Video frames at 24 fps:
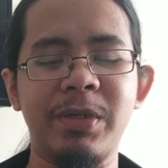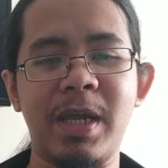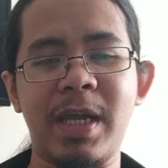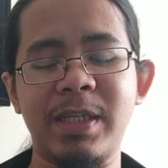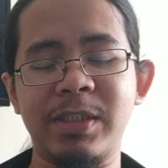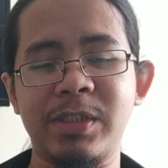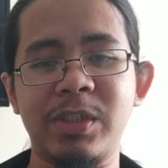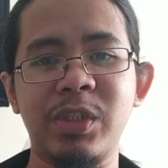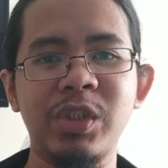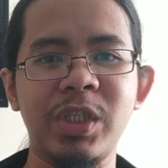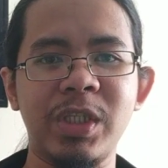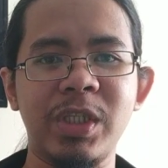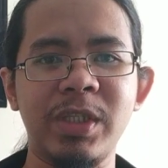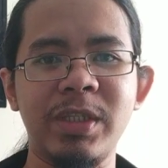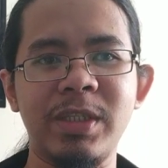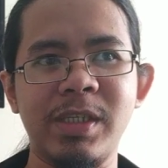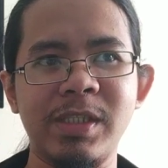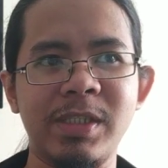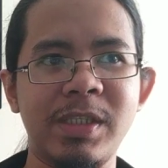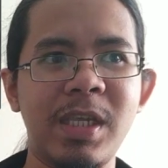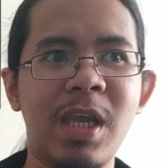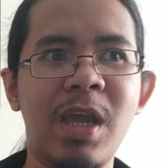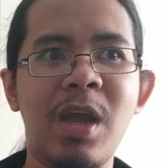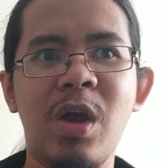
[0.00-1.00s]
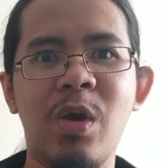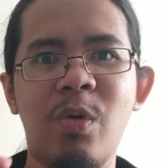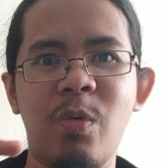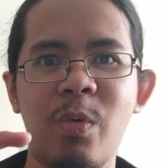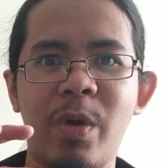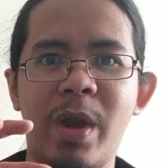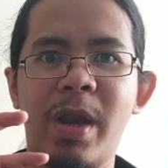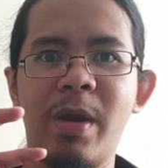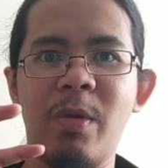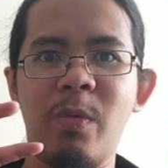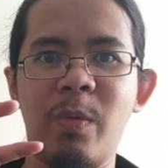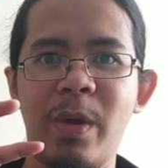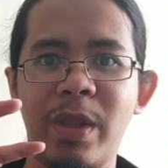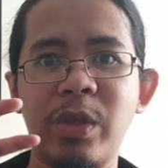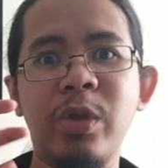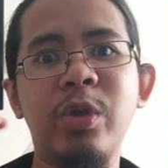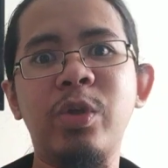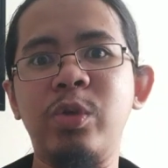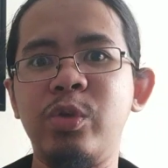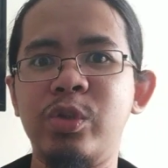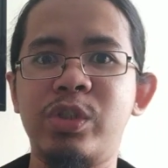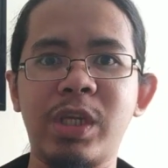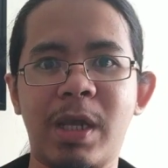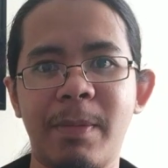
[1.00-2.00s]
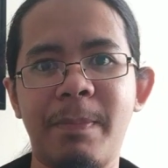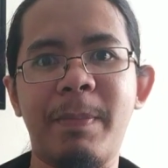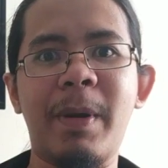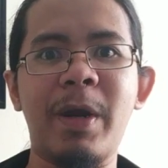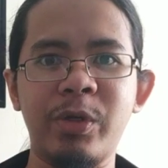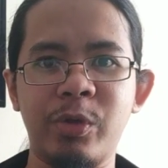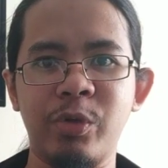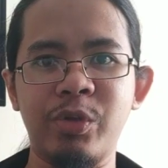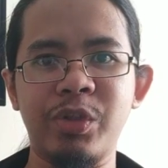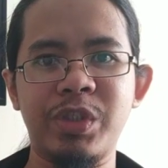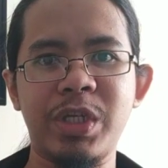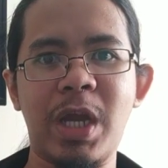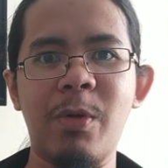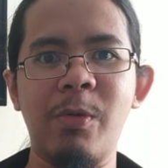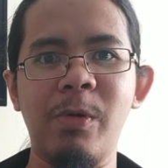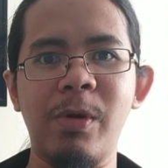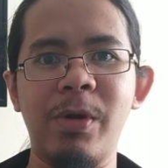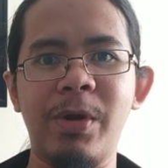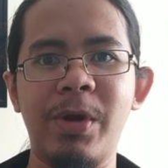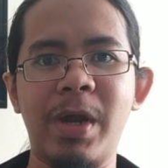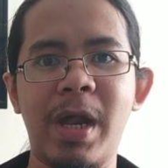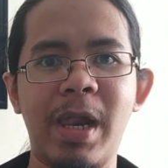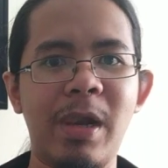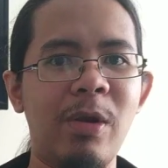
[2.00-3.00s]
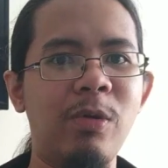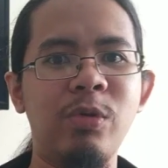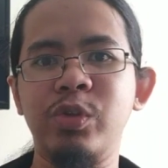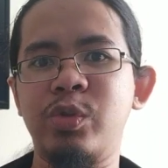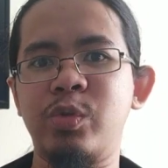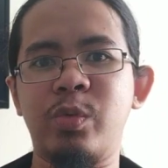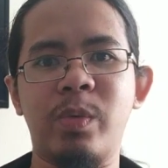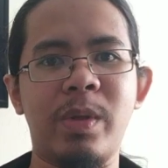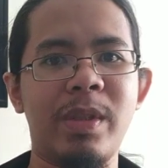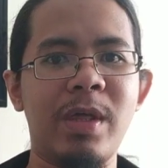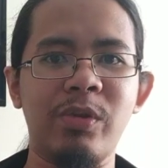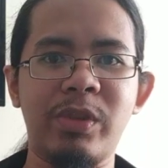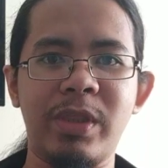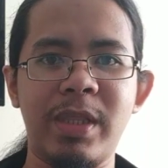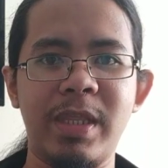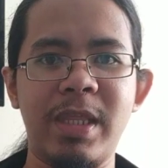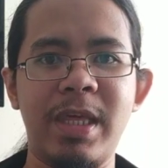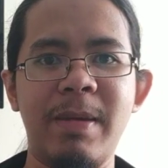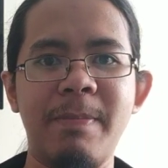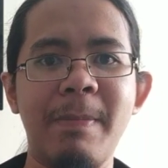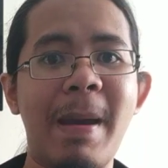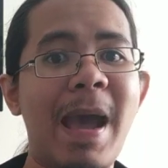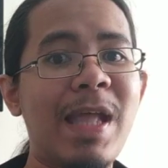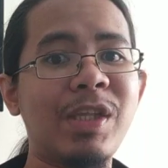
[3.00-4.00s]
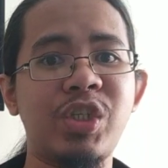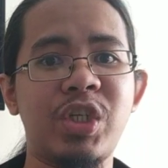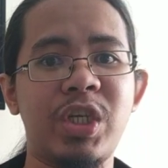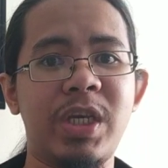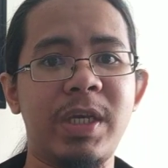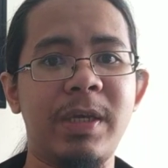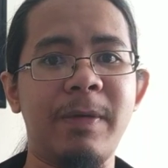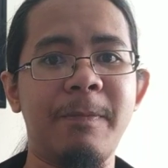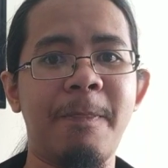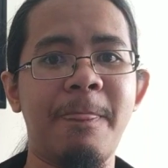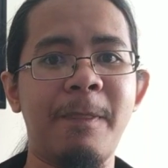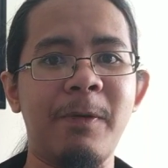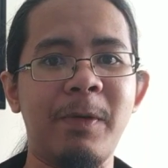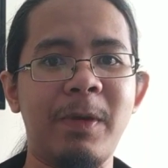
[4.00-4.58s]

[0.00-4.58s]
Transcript: uncertainties where, when you use a Parton shower alone without the matching.